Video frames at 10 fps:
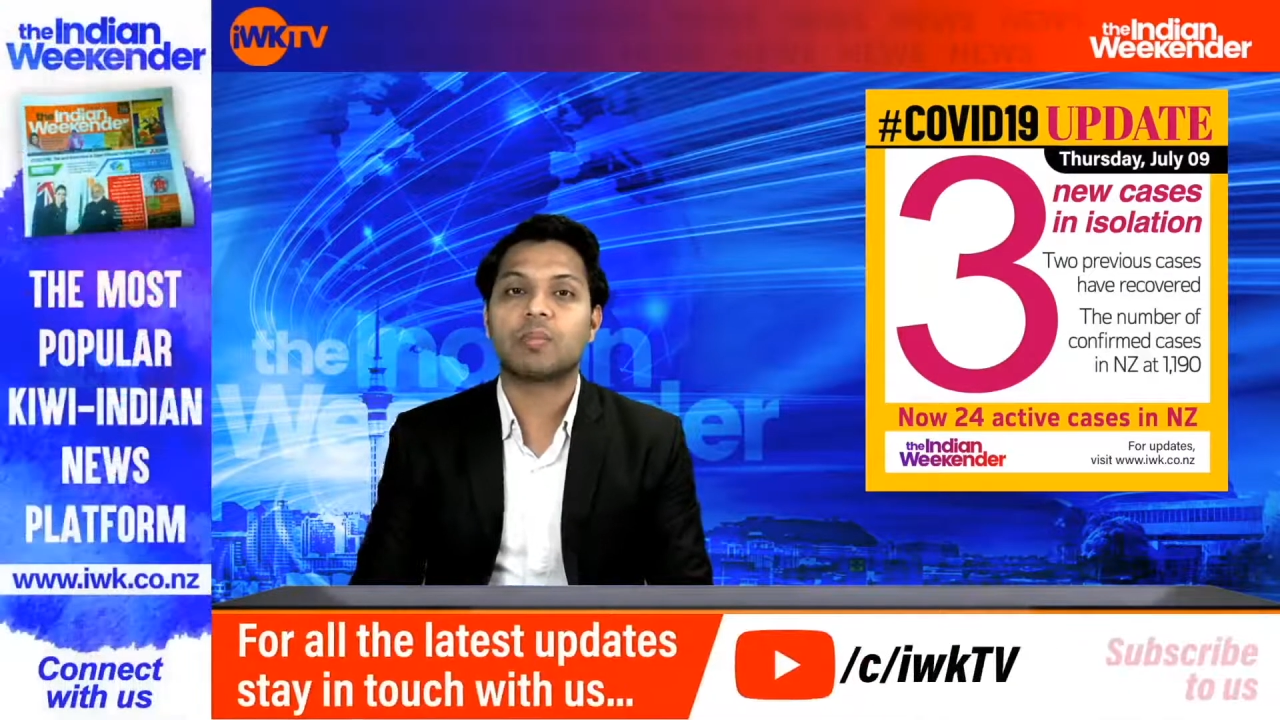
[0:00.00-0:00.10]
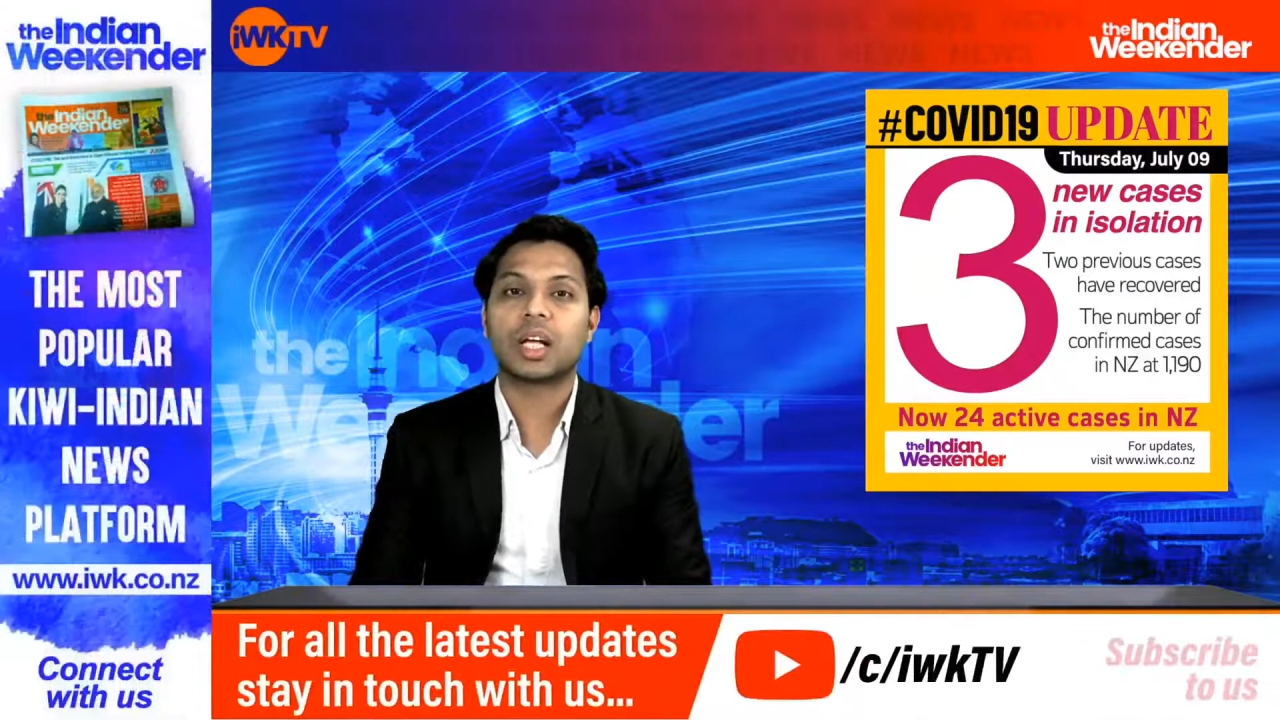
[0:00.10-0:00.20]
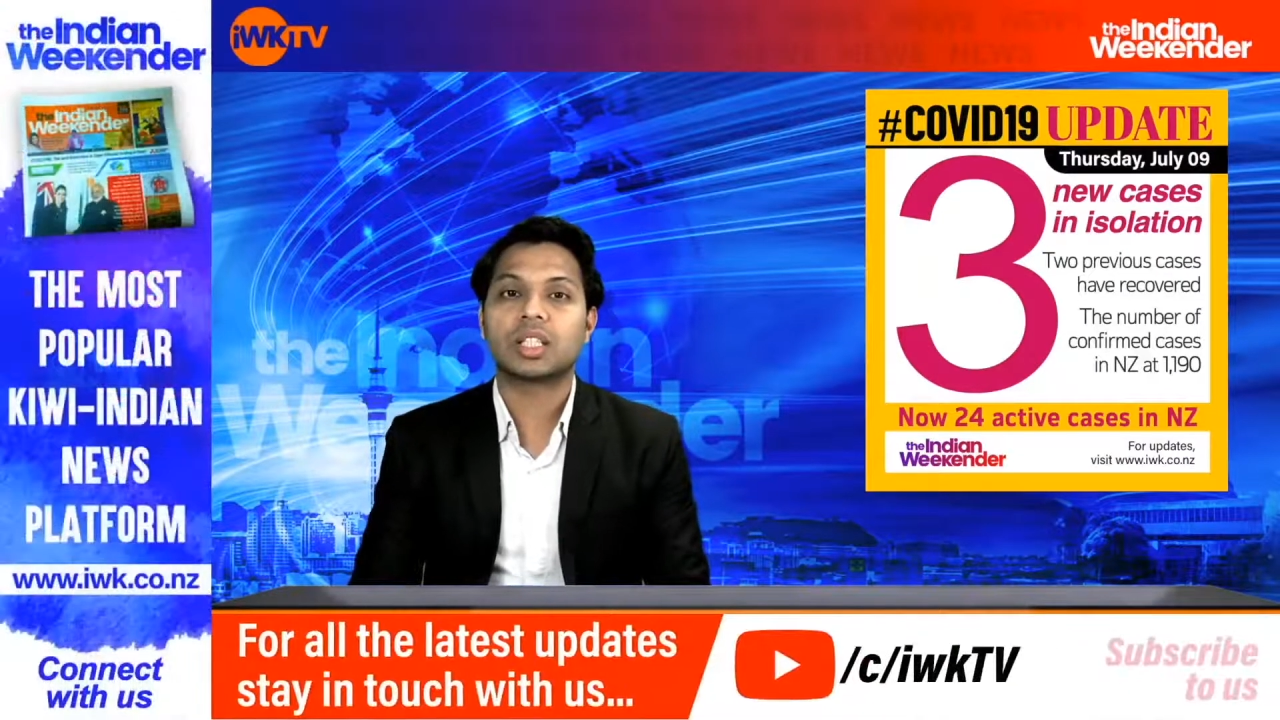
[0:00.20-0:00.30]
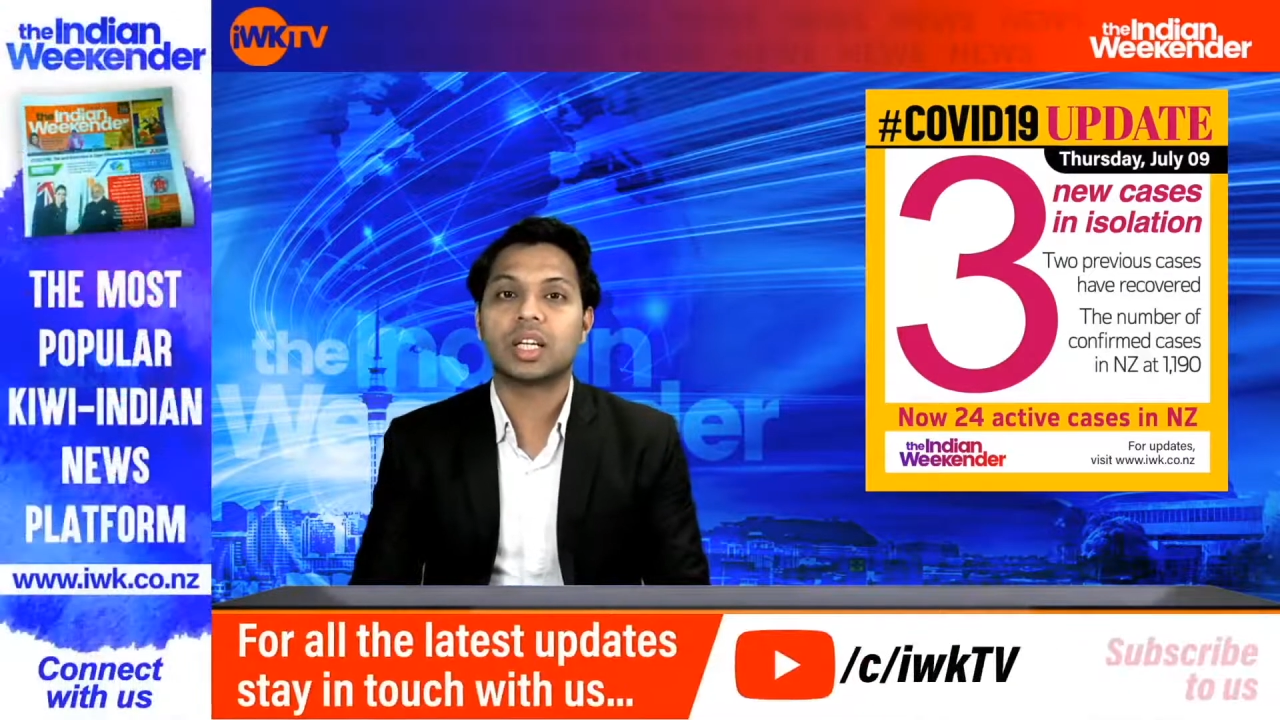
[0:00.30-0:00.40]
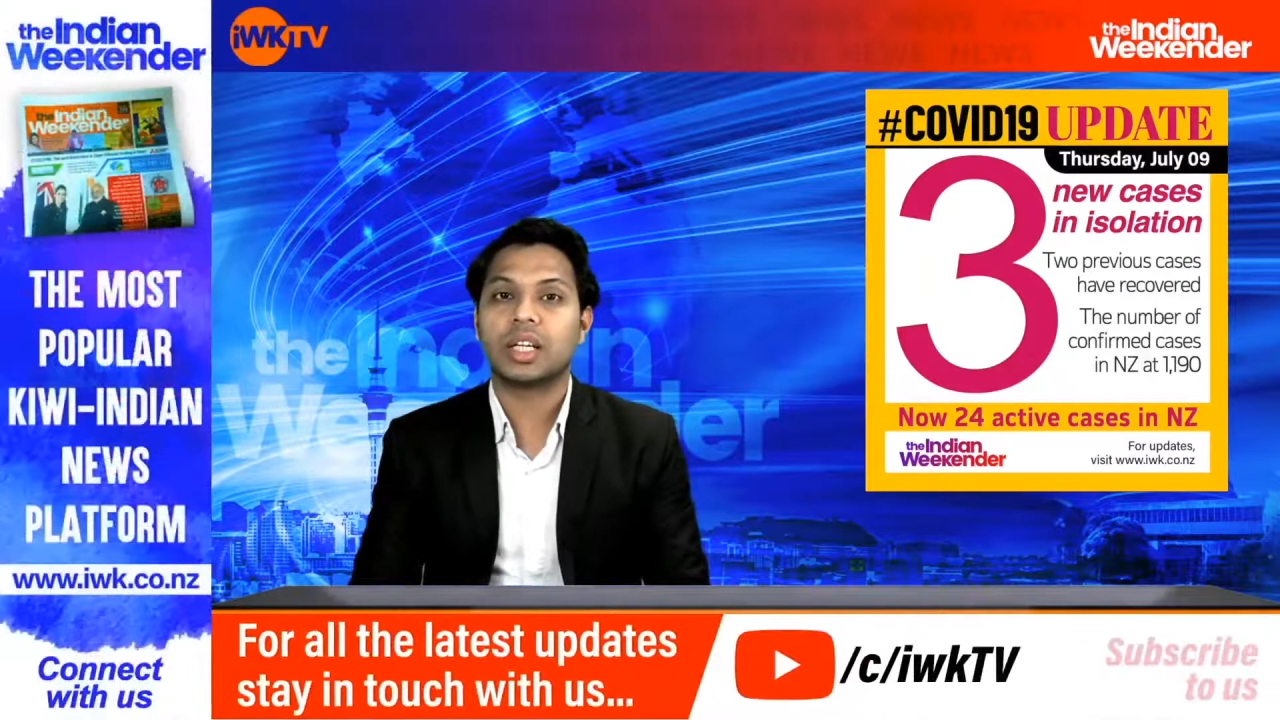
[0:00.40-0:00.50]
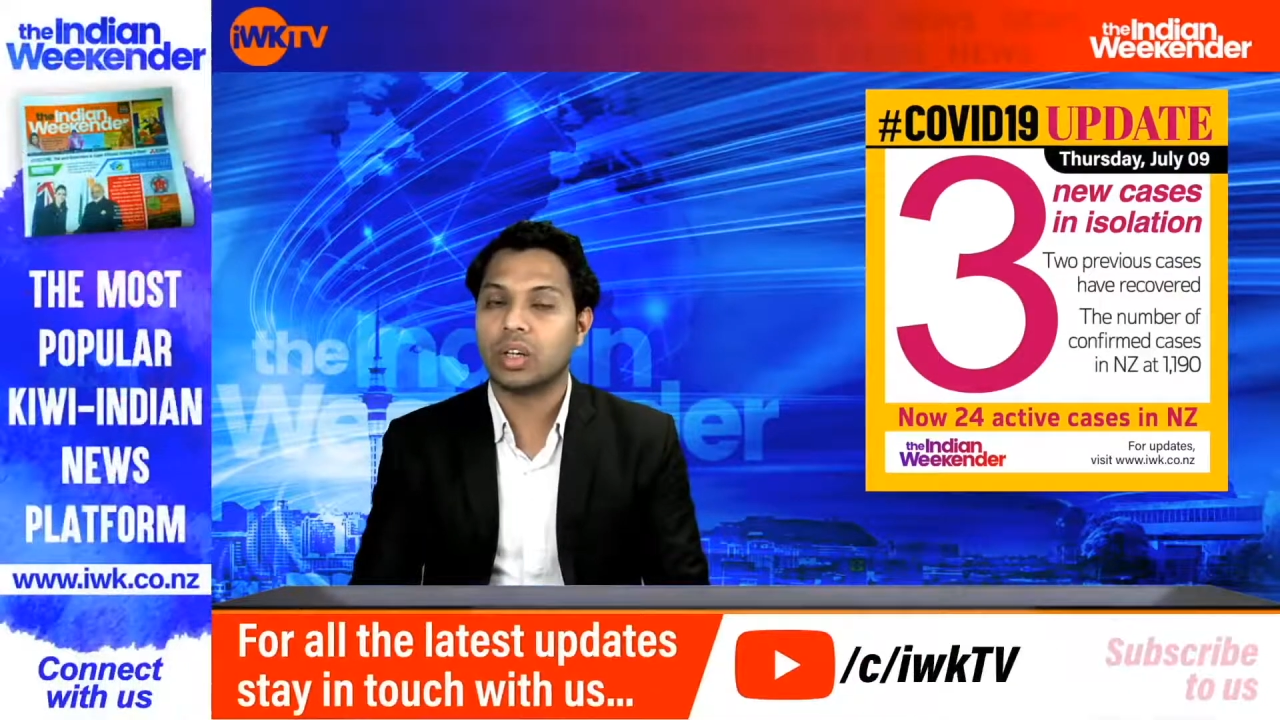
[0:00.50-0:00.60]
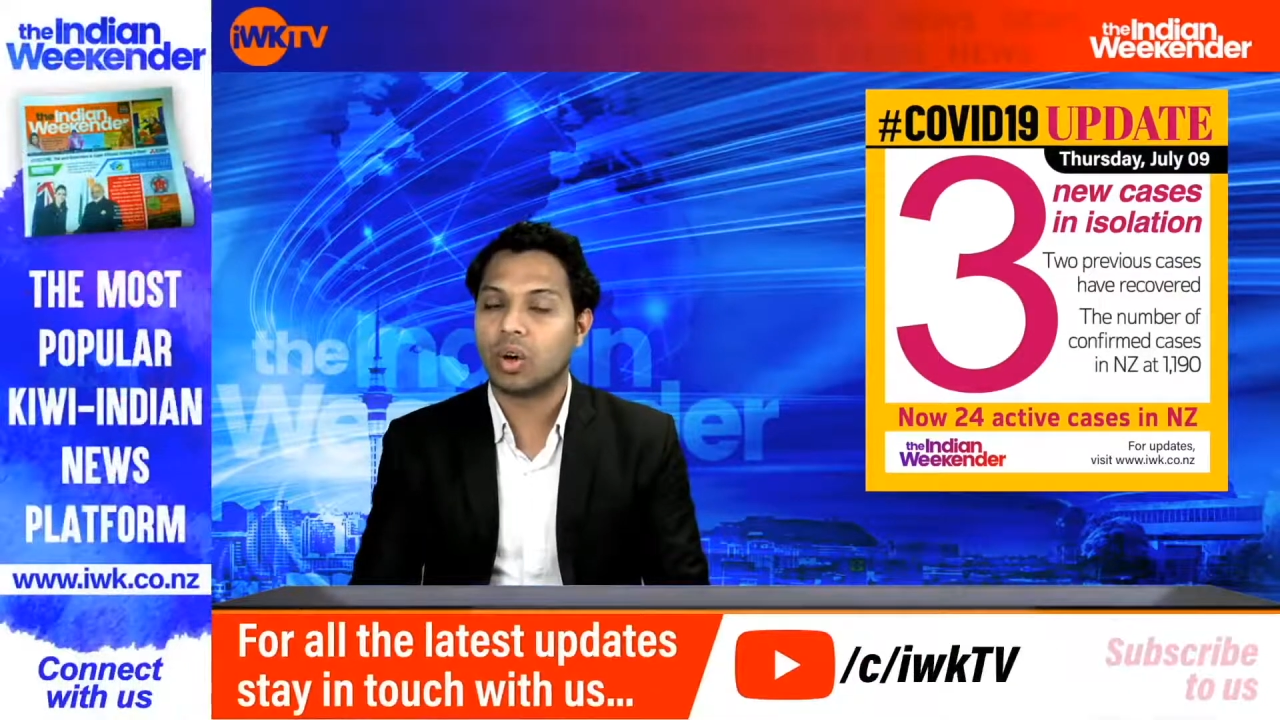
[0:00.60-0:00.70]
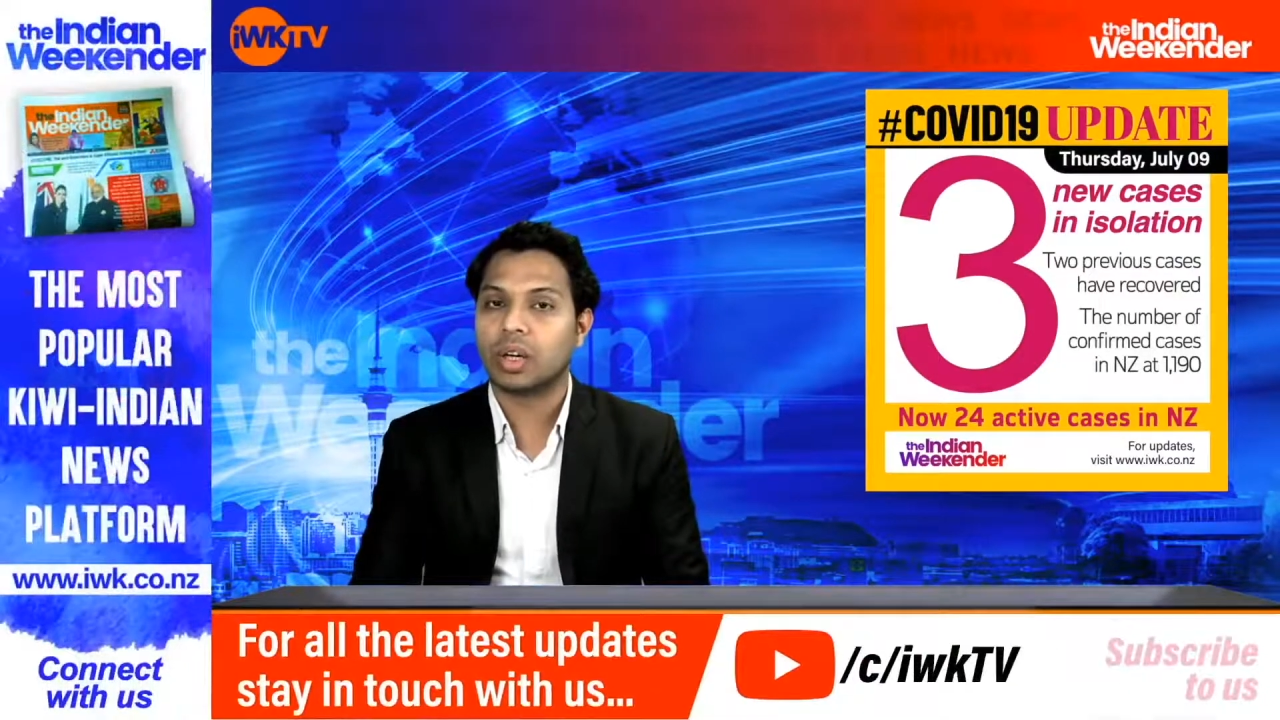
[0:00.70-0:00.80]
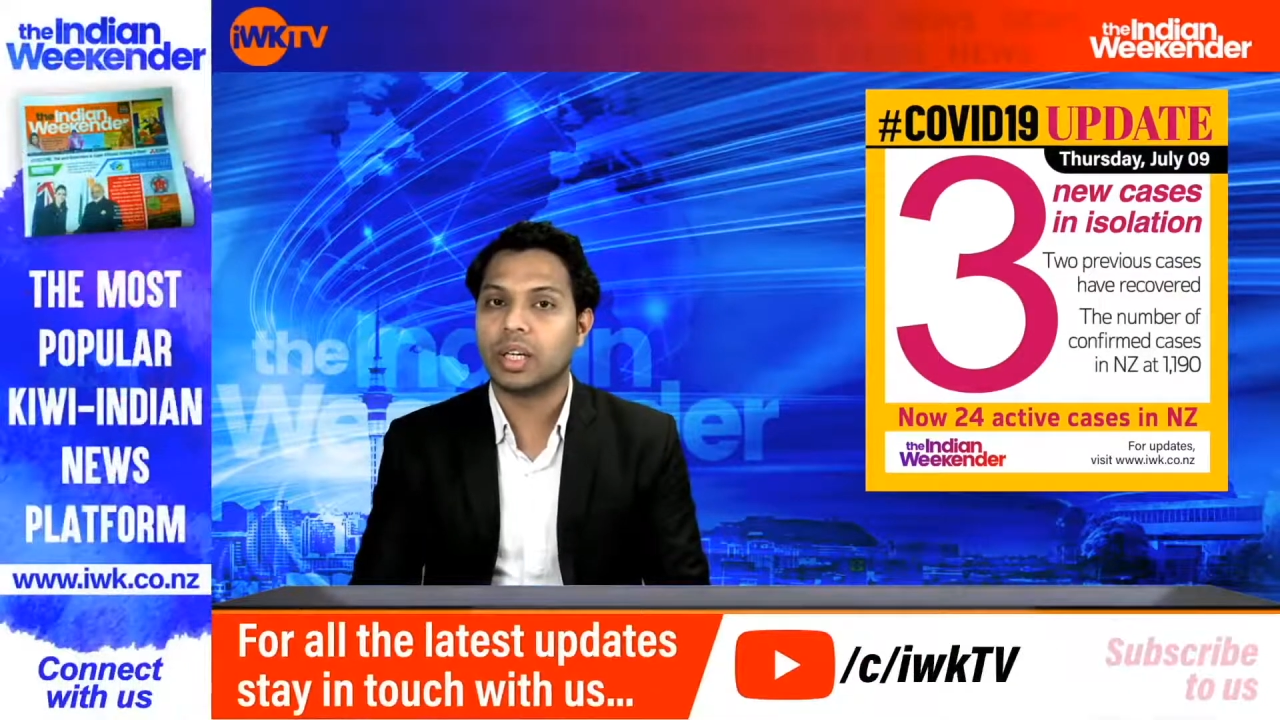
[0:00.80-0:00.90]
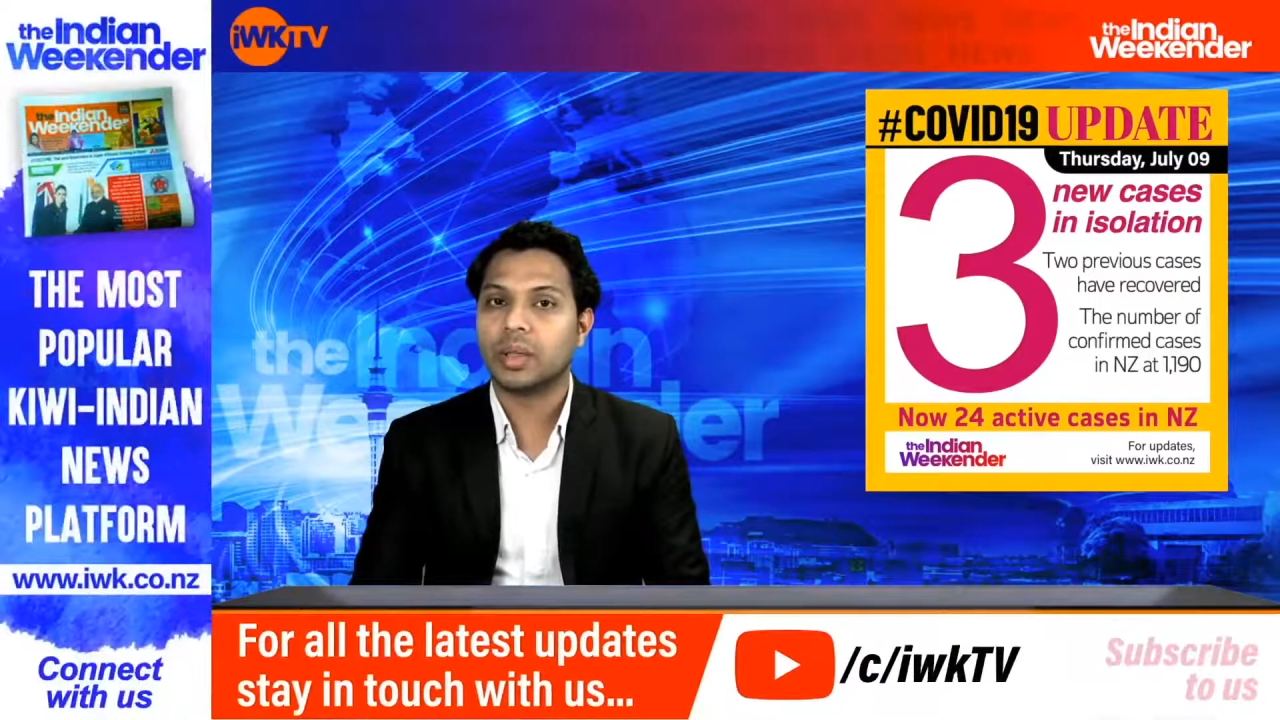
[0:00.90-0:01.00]
Plaza in
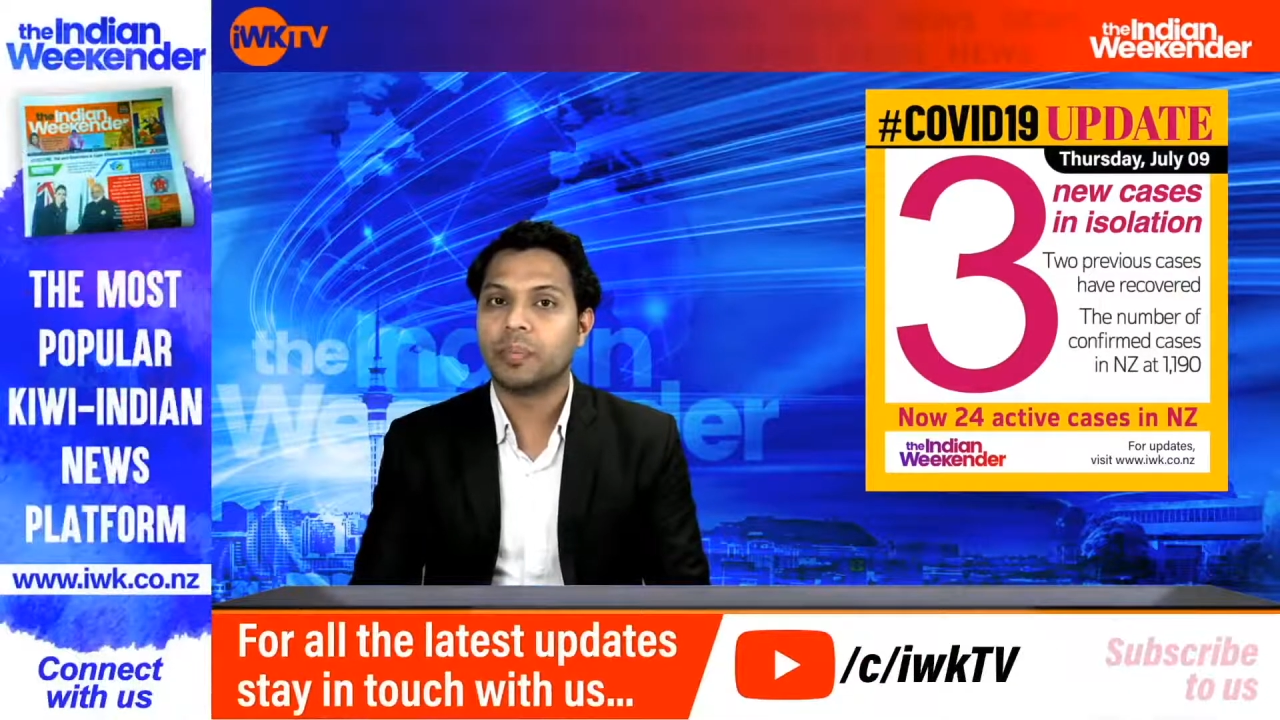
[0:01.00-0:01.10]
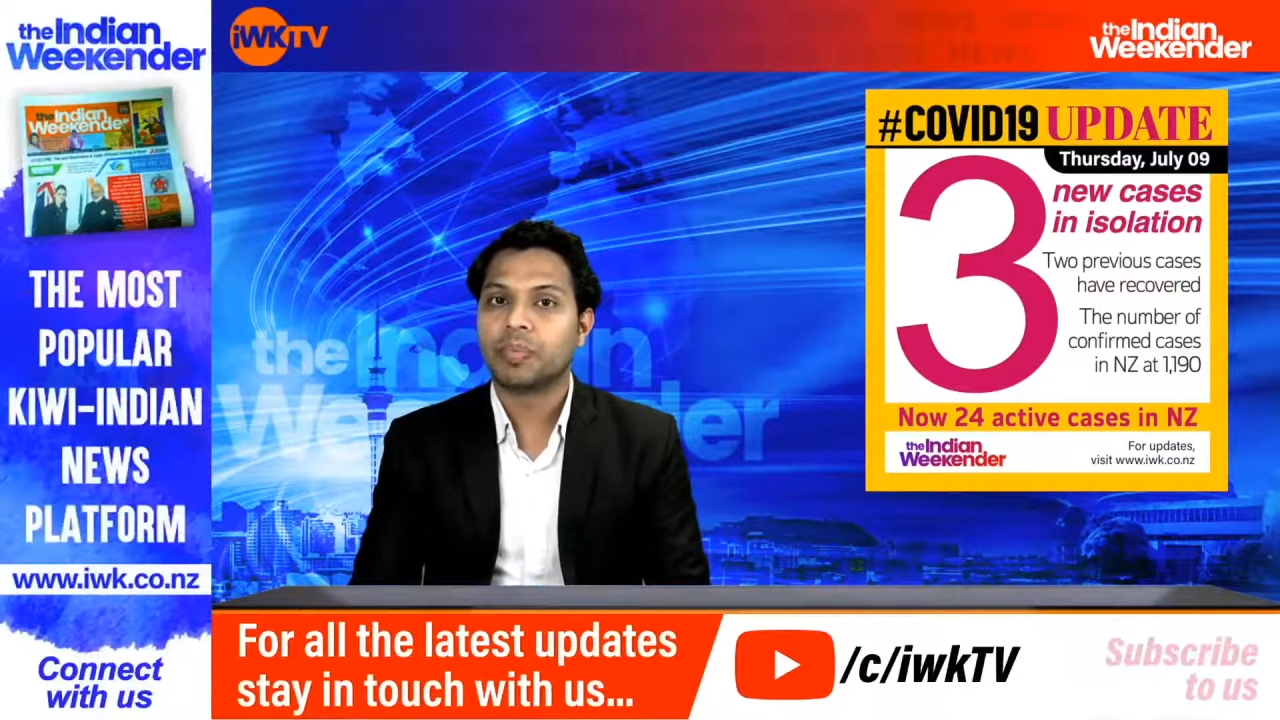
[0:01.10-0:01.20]
Auckland.